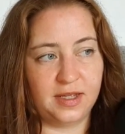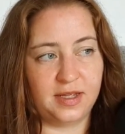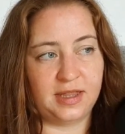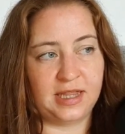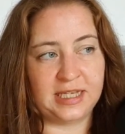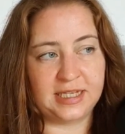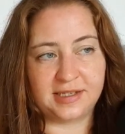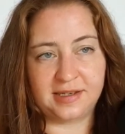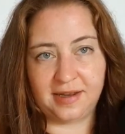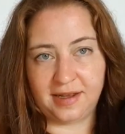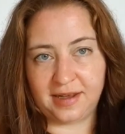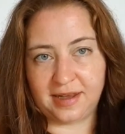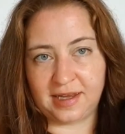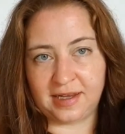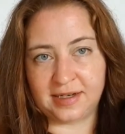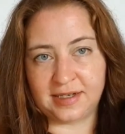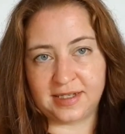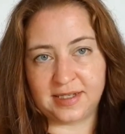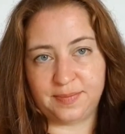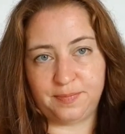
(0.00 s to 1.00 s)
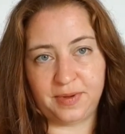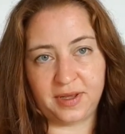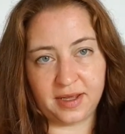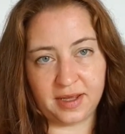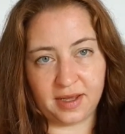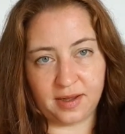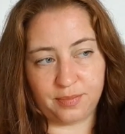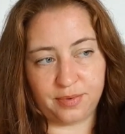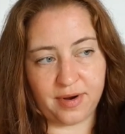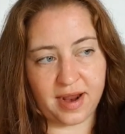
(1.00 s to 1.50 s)
listening and
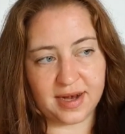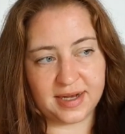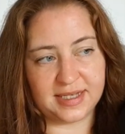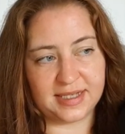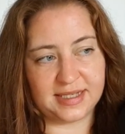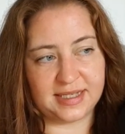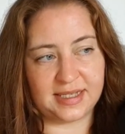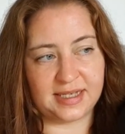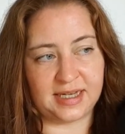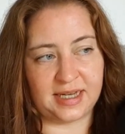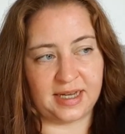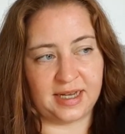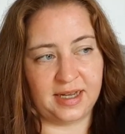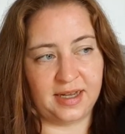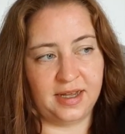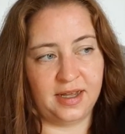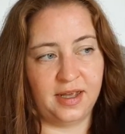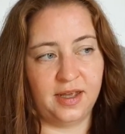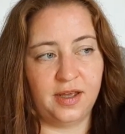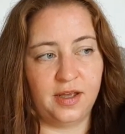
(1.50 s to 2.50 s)
speaking practice day